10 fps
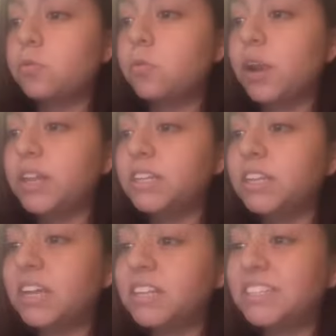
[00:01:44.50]
grading,
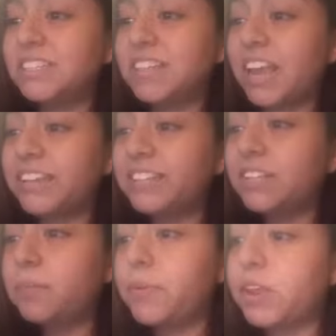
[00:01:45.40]
that it states
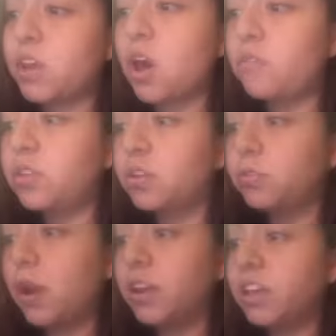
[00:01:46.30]
the opinion of the
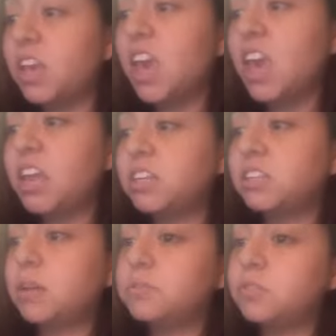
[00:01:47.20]
grading and
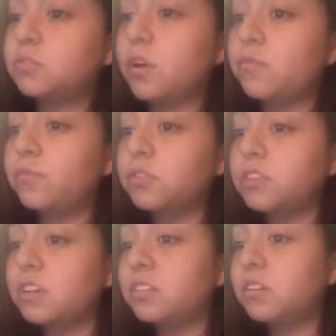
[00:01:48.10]
attempts to influence
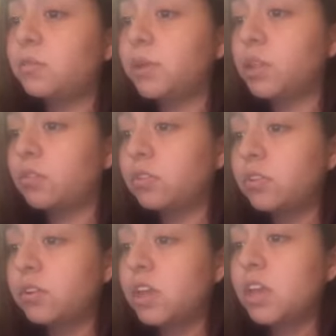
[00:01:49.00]
the reader.
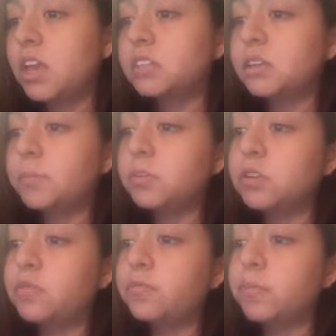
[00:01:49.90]
Examples
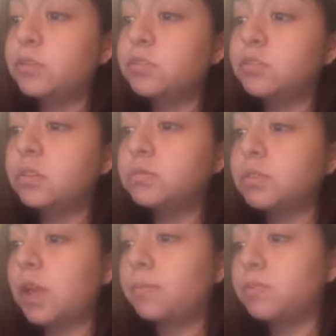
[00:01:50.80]
of persuasive
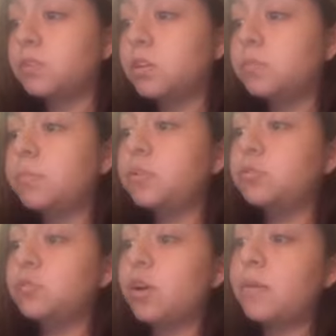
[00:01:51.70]
text:
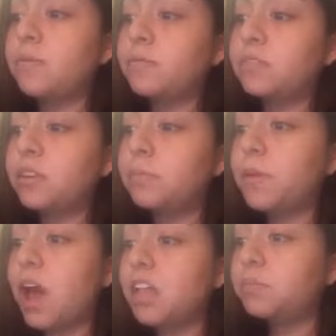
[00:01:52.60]
persuasive
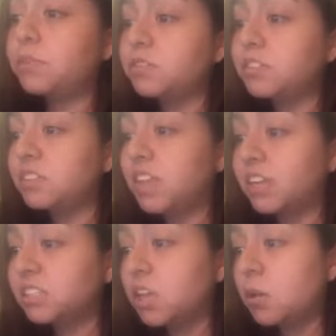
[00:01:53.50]
advertising
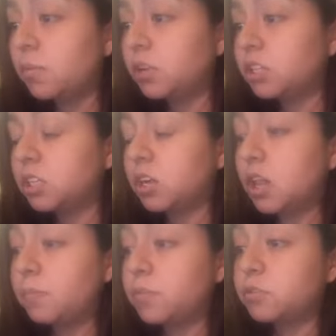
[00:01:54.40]
text,
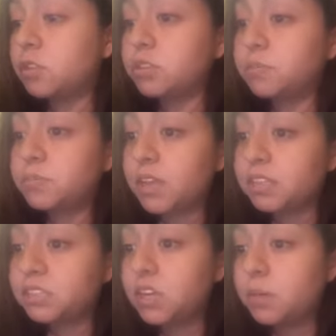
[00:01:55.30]
political persuasive
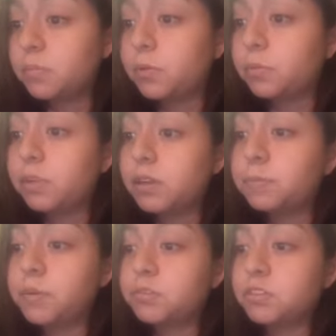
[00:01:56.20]
text,
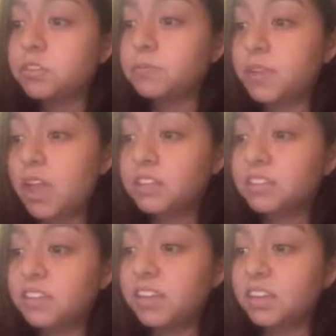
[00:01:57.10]
public persuasive
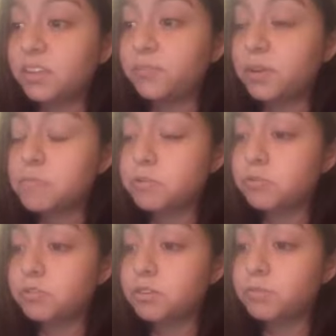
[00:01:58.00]
text, scientific
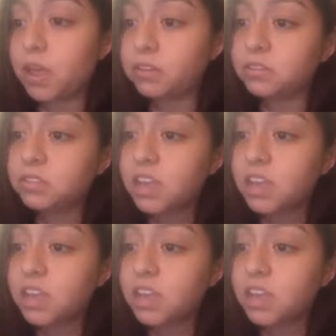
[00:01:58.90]
persuasive text.